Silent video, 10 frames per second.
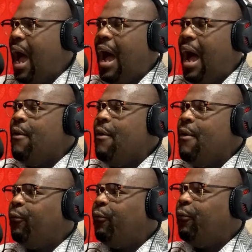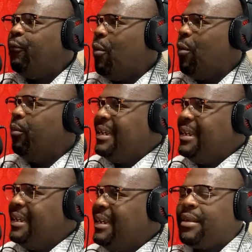from the
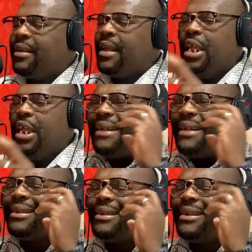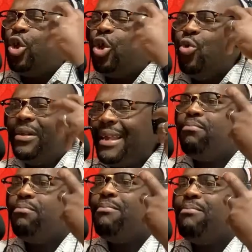academics. He must use his
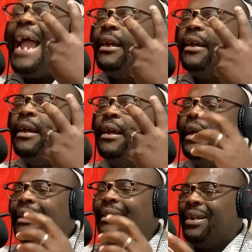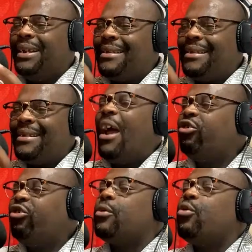mind. So destruction
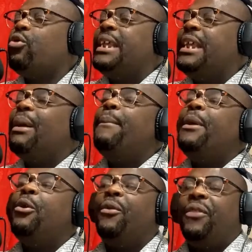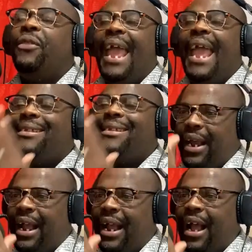is not him coming with an axe or a
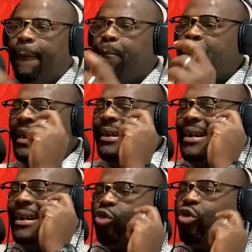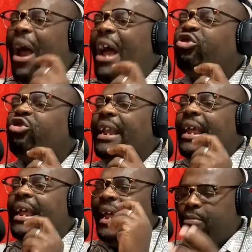gun. Destruction,
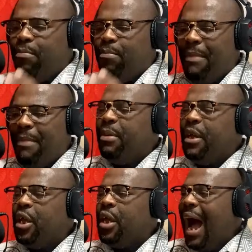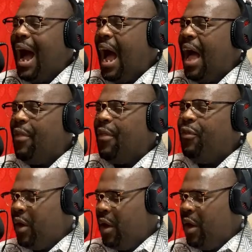it might be
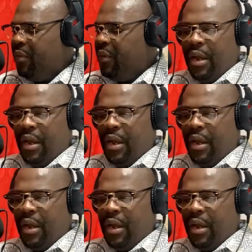the